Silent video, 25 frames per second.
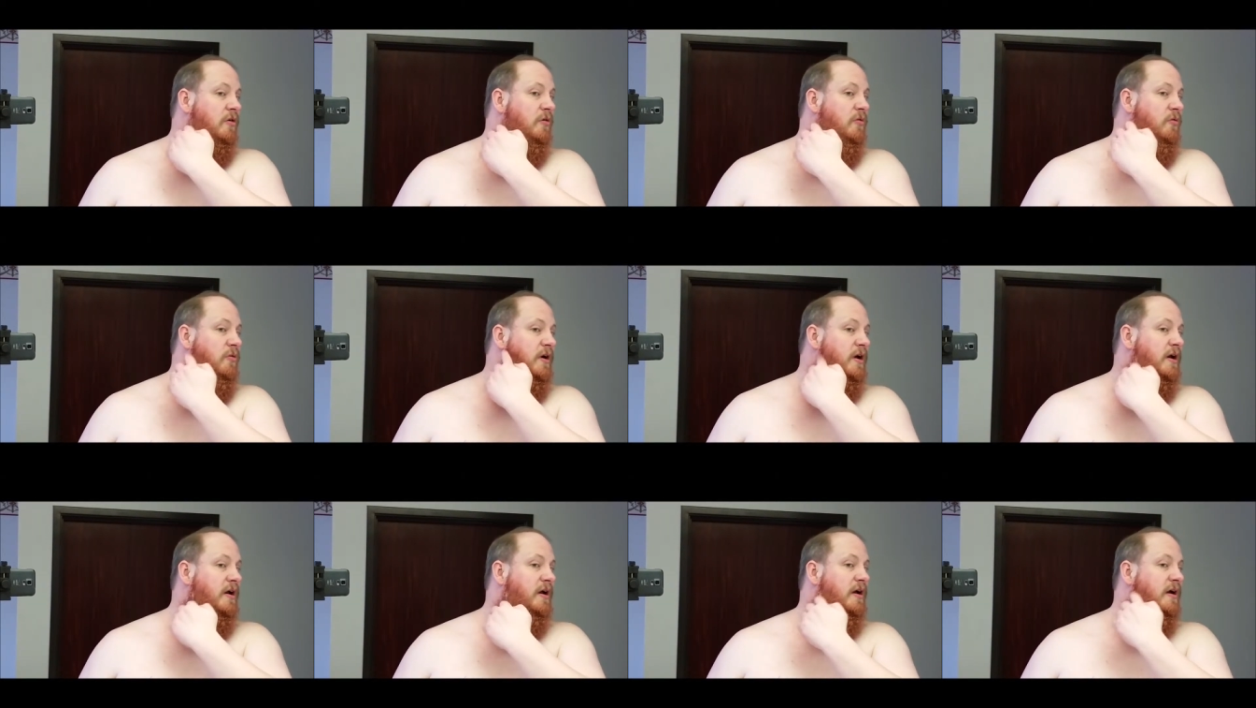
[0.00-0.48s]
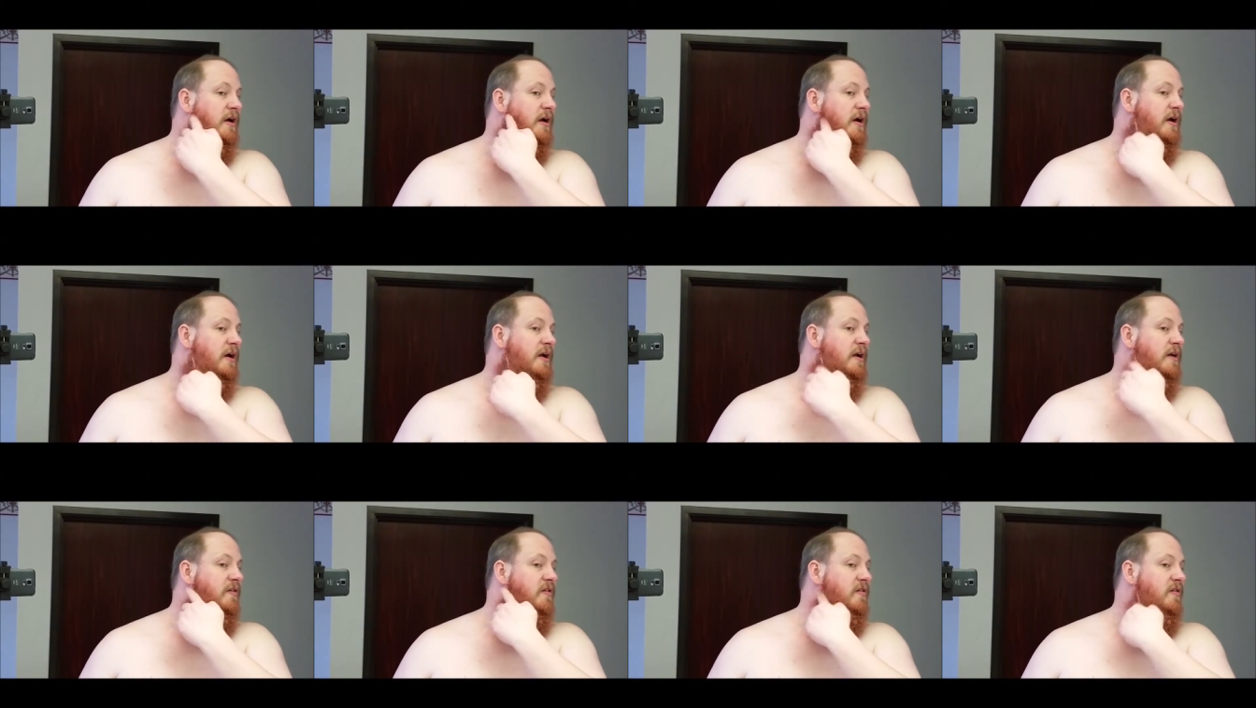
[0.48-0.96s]
where
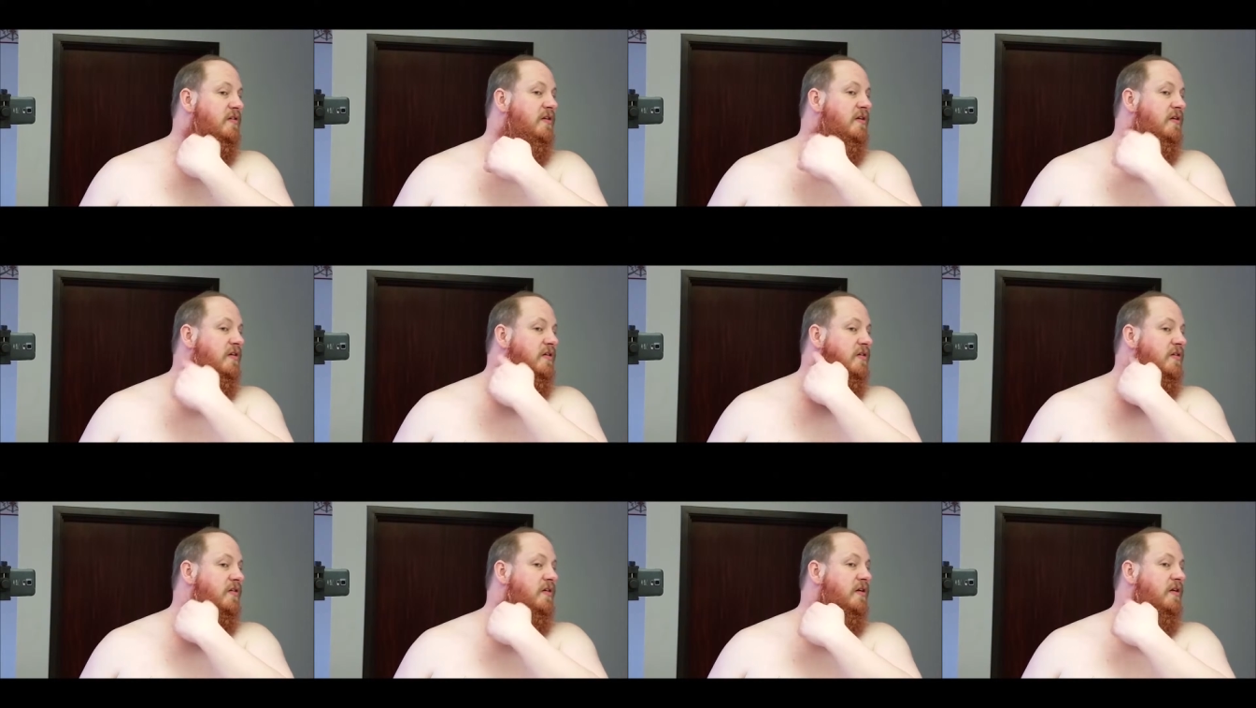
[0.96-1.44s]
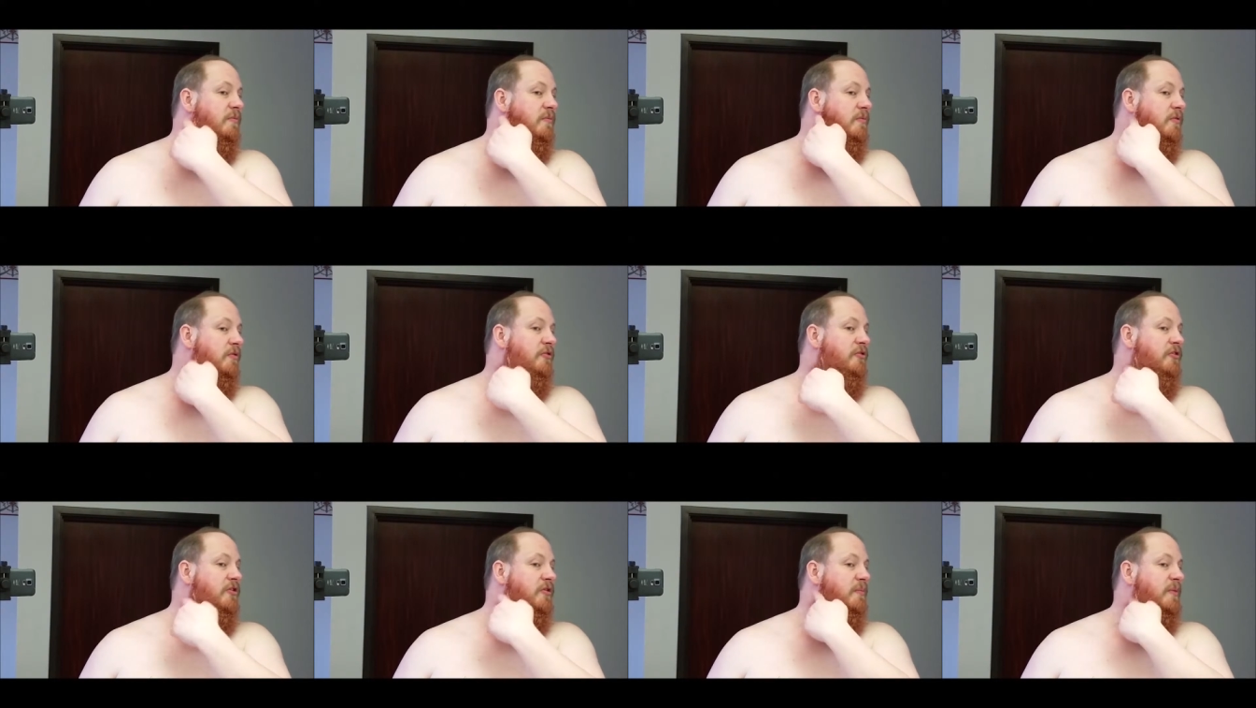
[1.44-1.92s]
I can still see
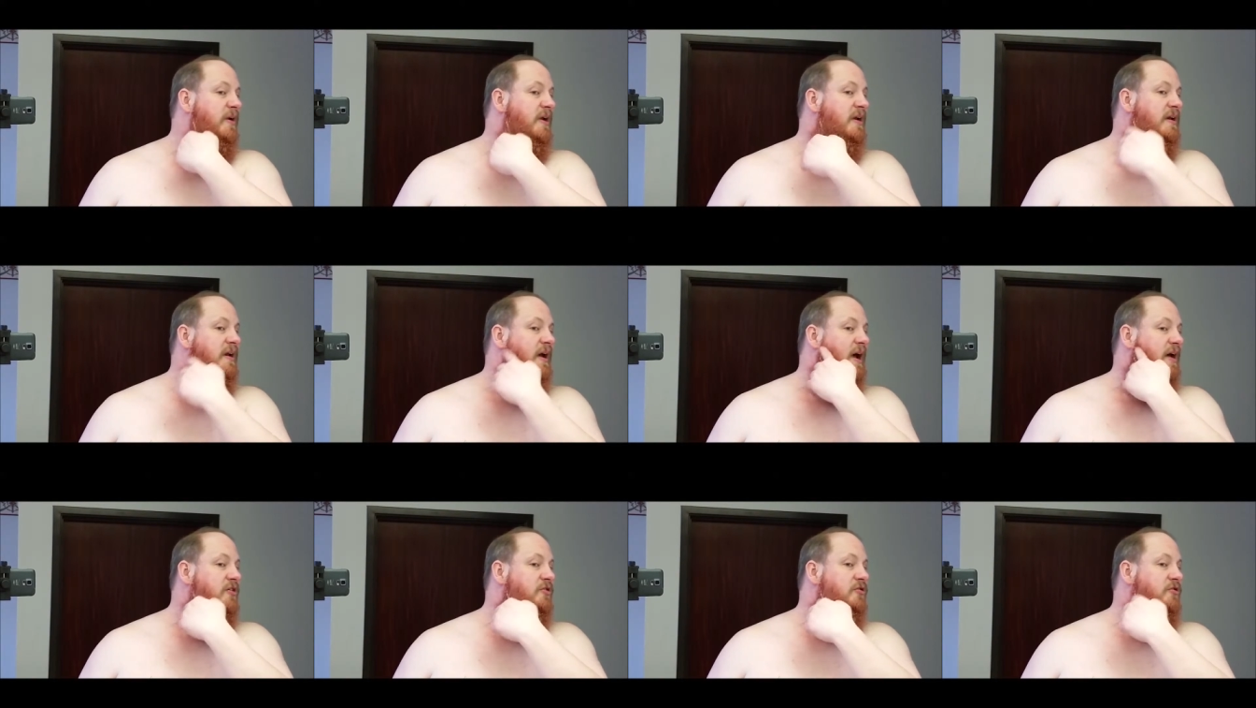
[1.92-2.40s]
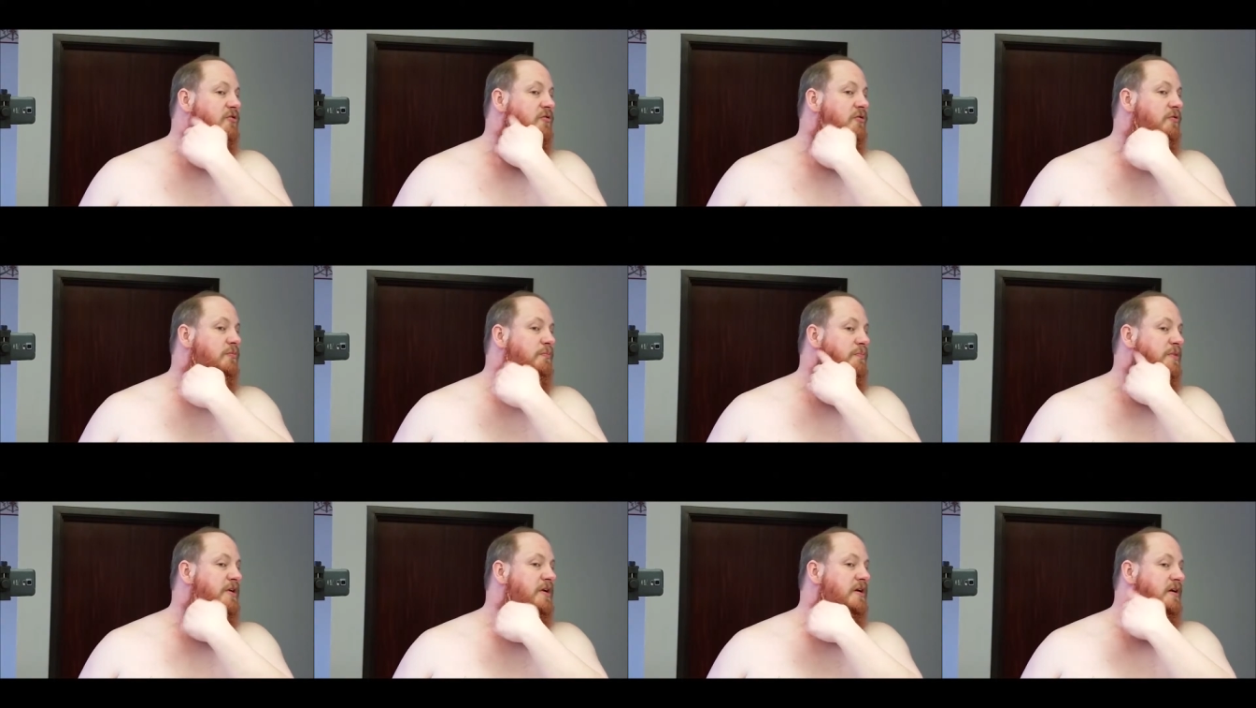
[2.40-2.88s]
most of my
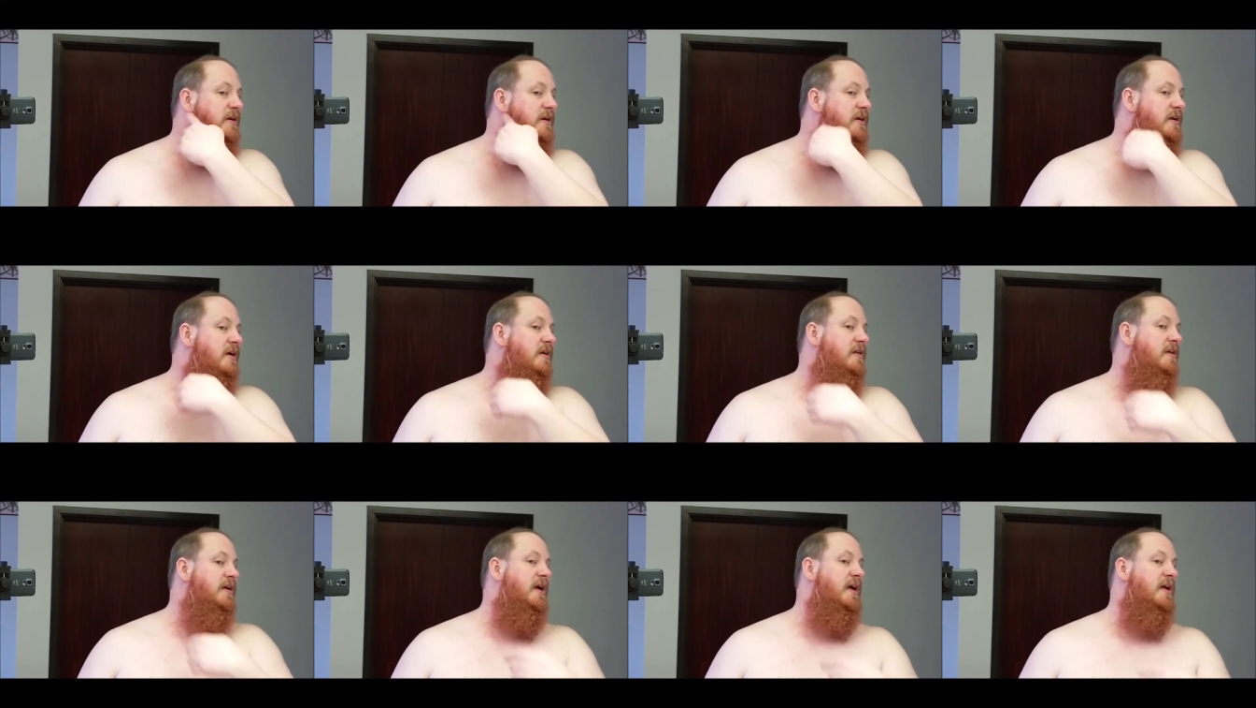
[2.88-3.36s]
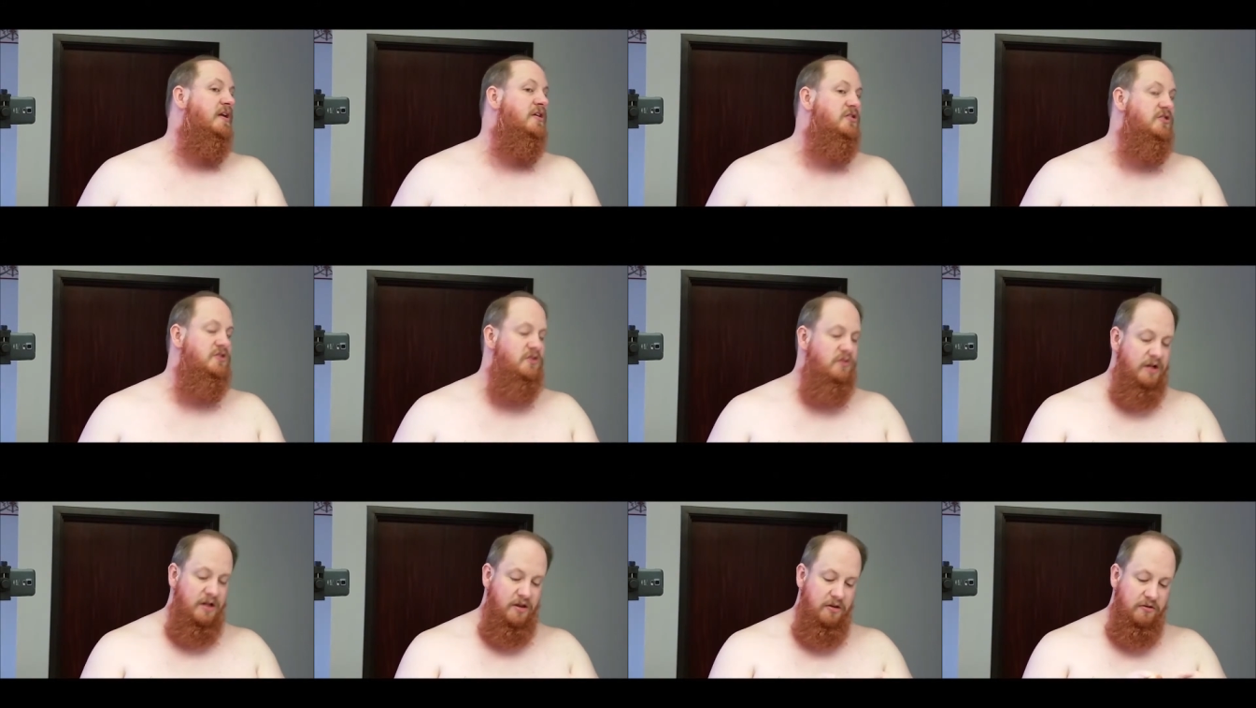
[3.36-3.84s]
natural beard color kind of
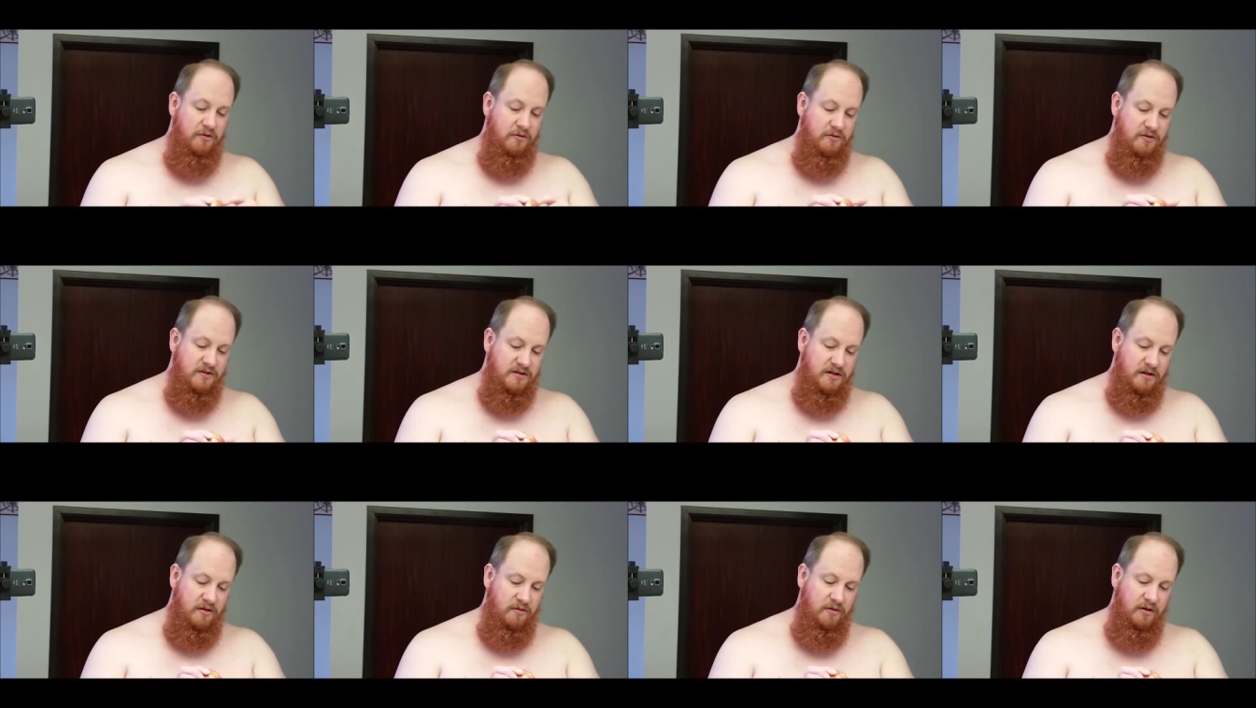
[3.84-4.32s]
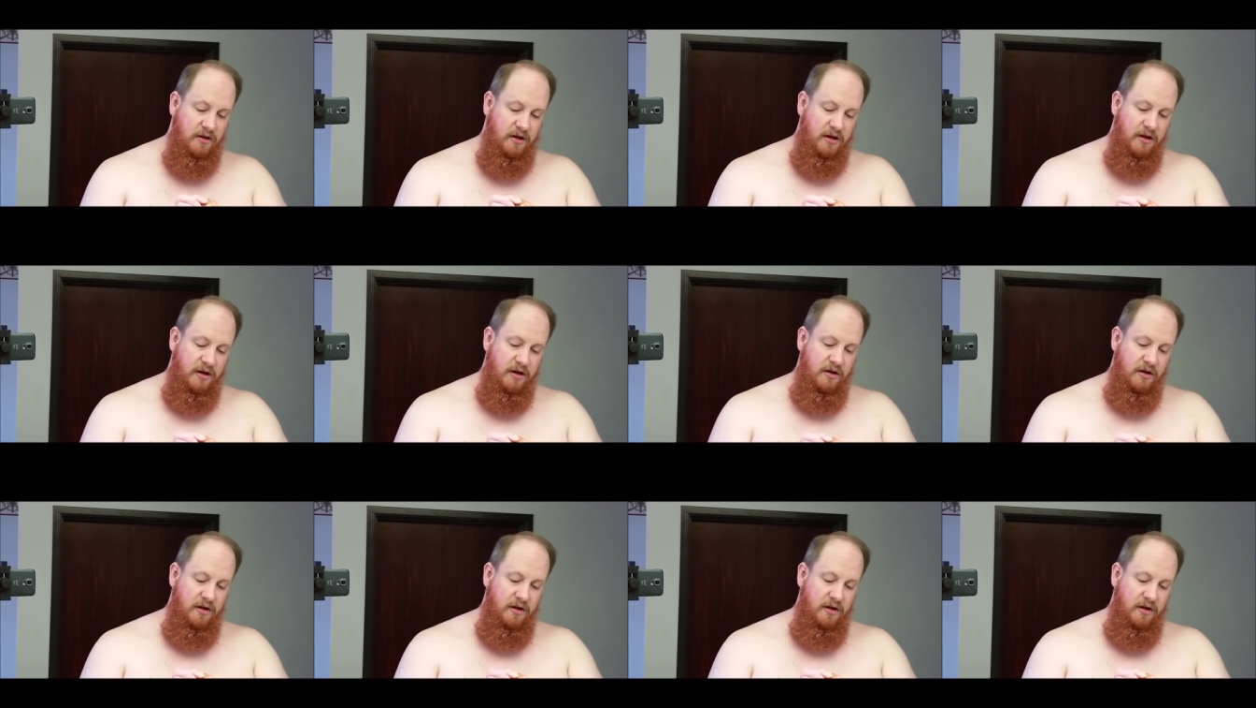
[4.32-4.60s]
showing through still.